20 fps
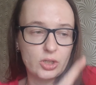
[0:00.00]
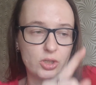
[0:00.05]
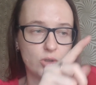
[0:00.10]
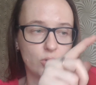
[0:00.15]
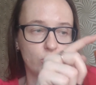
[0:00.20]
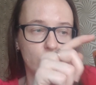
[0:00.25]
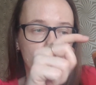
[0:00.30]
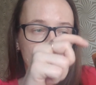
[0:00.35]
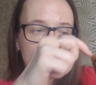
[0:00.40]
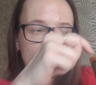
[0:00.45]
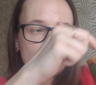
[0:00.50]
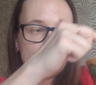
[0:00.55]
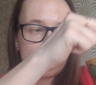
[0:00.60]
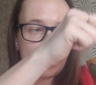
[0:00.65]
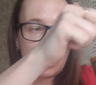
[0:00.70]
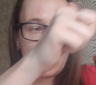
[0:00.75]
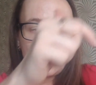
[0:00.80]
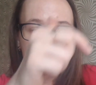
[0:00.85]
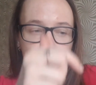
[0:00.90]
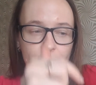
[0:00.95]
So this
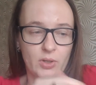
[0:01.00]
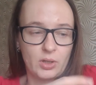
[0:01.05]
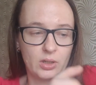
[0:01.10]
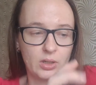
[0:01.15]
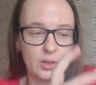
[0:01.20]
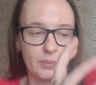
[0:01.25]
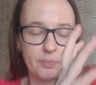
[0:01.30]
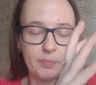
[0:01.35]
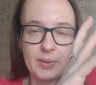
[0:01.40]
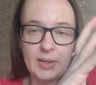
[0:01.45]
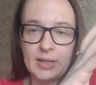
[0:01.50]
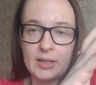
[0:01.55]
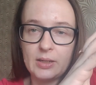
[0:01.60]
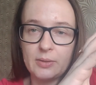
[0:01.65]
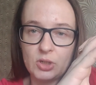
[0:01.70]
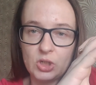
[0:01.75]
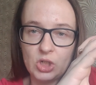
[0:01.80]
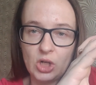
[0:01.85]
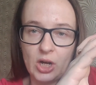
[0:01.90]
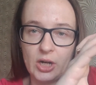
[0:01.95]

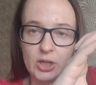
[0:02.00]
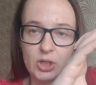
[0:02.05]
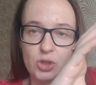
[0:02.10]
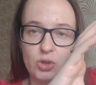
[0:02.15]
complete jar